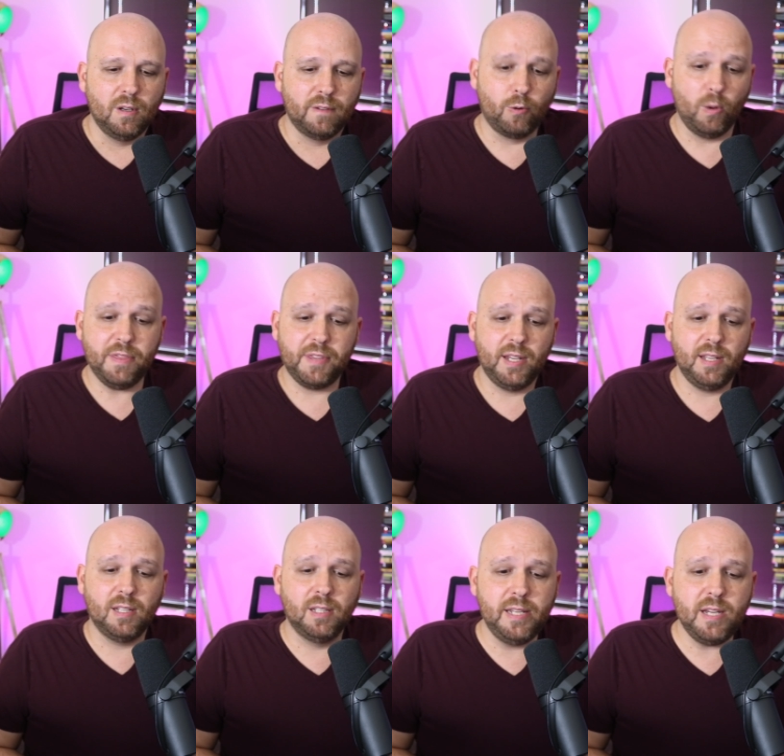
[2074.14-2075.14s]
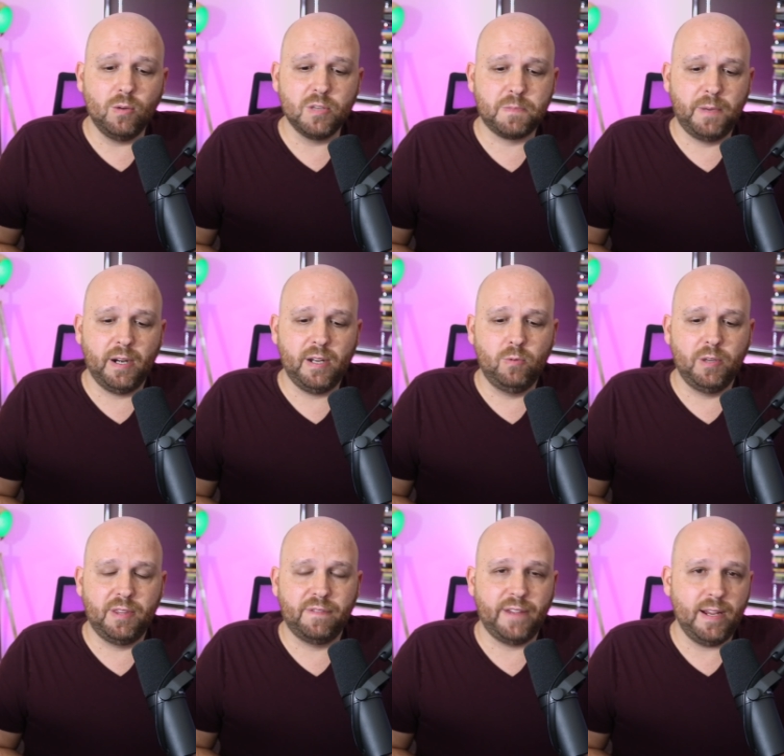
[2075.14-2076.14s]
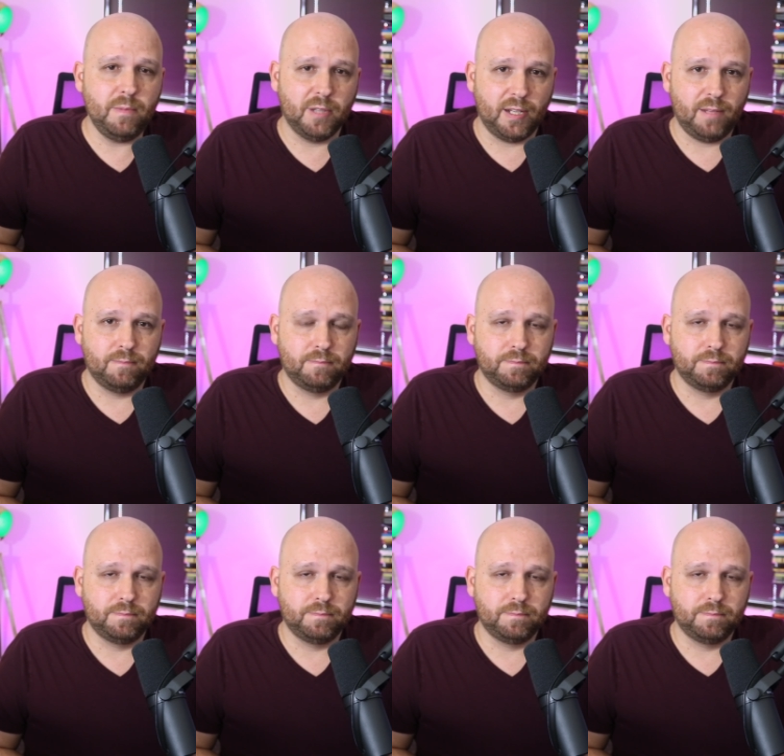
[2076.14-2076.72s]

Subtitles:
For one thing, Leah was buried with the family,